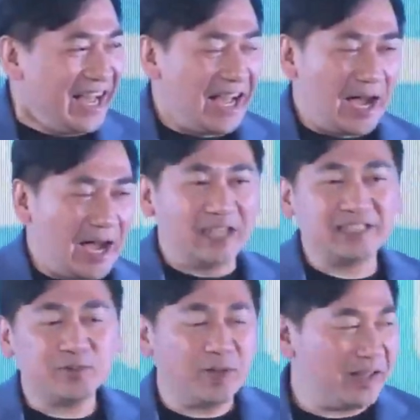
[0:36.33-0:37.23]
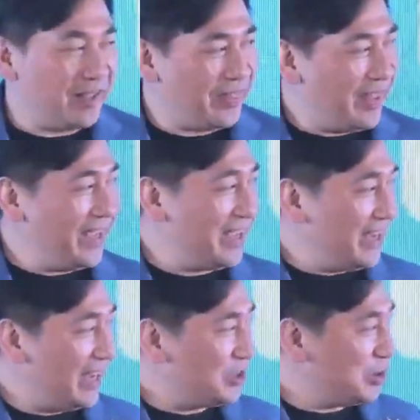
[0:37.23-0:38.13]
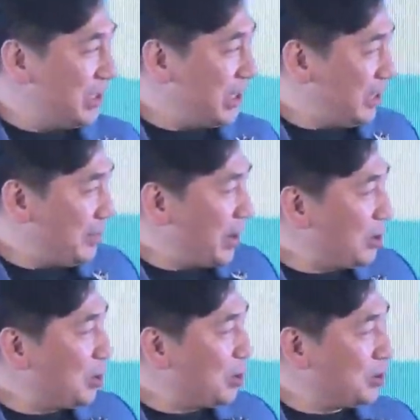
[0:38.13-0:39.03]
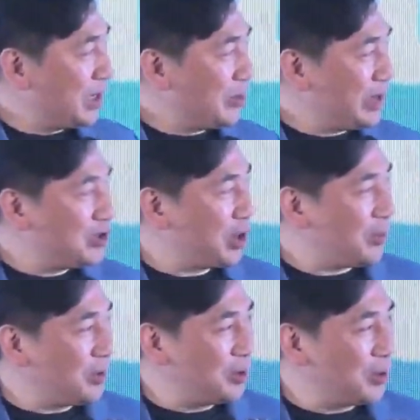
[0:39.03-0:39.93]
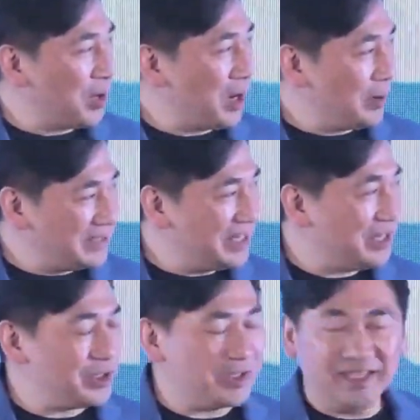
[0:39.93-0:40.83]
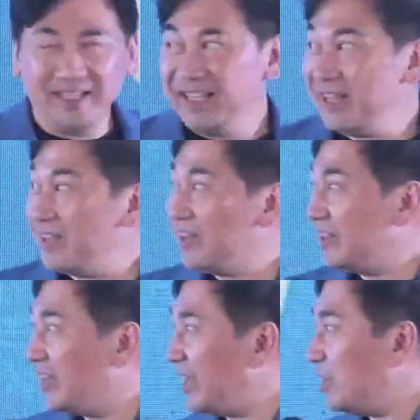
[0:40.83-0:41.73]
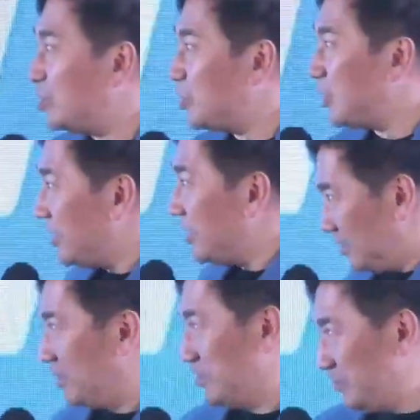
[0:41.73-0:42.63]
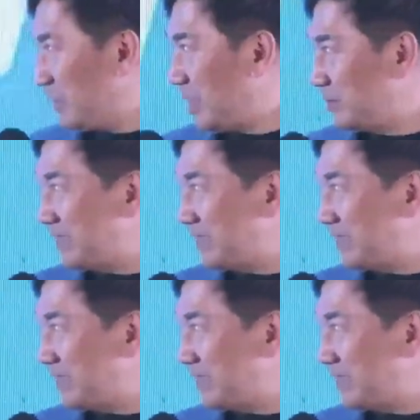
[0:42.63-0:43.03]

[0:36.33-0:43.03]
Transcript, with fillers: I just want to thank Atre Emmanuel. You did a great job on your presentation. And thank you, Jane, for the